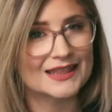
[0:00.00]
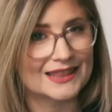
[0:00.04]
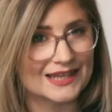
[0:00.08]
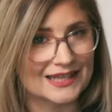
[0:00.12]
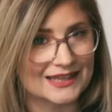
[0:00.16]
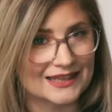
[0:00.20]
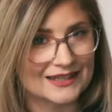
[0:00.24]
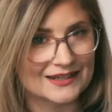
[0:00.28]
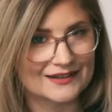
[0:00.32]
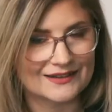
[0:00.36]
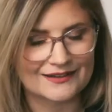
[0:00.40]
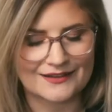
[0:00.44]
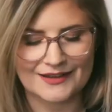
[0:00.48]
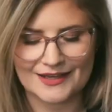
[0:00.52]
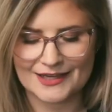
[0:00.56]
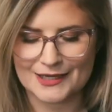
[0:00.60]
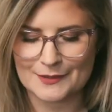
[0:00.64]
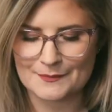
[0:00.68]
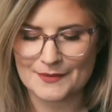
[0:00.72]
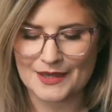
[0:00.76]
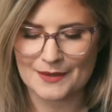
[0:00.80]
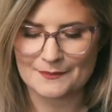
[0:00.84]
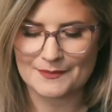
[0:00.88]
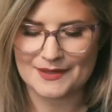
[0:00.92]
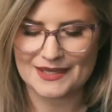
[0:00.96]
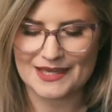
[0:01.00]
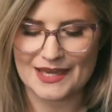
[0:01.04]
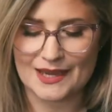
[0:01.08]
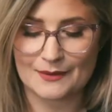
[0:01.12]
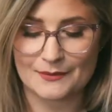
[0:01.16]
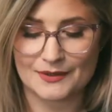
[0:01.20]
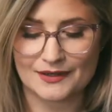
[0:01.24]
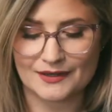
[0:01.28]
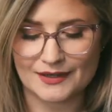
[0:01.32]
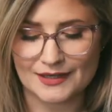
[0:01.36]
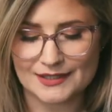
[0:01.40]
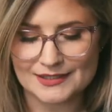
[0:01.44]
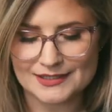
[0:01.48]
thing that I like about being able
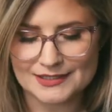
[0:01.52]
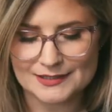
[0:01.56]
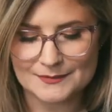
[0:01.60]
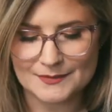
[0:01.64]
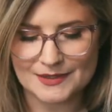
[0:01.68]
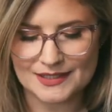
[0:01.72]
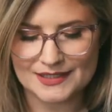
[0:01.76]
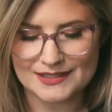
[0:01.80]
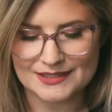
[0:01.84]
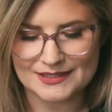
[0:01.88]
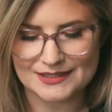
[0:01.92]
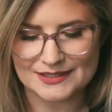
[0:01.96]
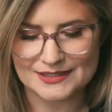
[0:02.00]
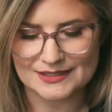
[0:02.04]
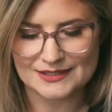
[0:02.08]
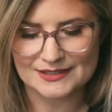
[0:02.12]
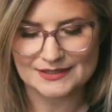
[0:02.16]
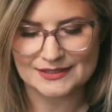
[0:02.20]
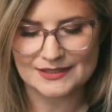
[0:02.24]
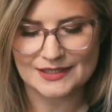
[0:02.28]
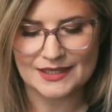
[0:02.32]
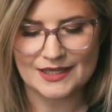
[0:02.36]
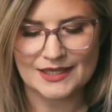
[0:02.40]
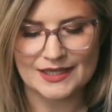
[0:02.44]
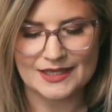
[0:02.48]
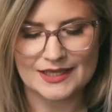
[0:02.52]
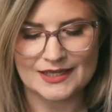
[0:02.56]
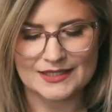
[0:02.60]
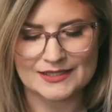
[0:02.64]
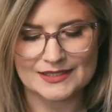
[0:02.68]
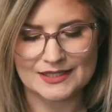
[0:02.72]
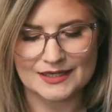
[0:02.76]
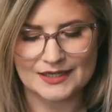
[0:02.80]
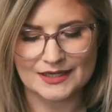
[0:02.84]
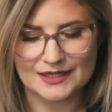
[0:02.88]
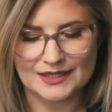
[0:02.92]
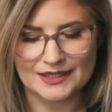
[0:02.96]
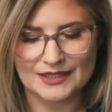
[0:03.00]
to customize this is
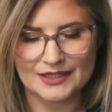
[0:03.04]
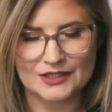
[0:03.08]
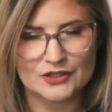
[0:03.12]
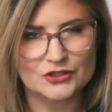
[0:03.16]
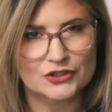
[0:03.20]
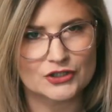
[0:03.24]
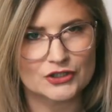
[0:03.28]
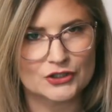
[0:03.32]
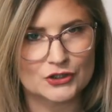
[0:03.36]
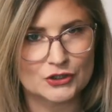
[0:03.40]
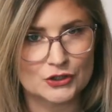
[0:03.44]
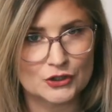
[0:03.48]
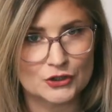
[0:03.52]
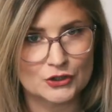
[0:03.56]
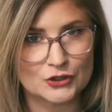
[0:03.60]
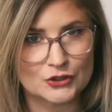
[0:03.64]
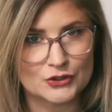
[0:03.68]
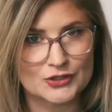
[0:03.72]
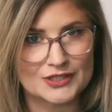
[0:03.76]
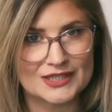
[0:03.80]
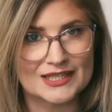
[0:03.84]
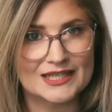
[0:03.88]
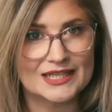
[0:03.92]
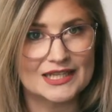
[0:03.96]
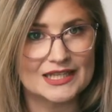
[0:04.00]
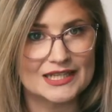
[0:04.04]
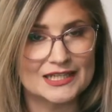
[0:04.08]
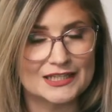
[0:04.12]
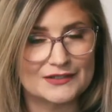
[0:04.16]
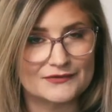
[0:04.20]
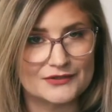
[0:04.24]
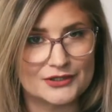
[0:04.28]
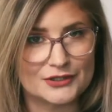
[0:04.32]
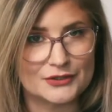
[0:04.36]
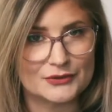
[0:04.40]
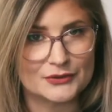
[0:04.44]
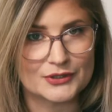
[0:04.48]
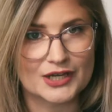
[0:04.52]
that I can actually choose
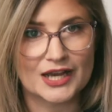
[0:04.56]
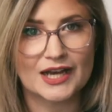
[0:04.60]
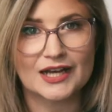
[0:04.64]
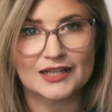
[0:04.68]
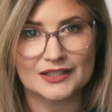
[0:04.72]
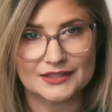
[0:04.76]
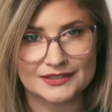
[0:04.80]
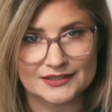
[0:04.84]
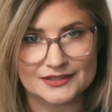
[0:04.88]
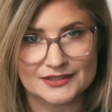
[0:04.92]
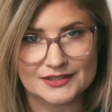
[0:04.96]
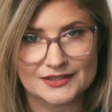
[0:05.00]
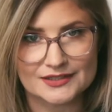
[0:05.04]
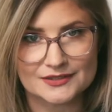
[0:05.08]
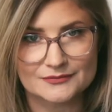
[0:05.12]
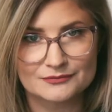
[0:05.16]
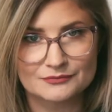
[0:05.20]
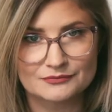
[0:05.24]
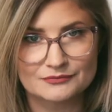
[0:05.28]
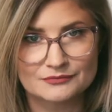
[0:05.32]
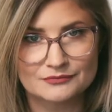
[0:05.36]
individual colors,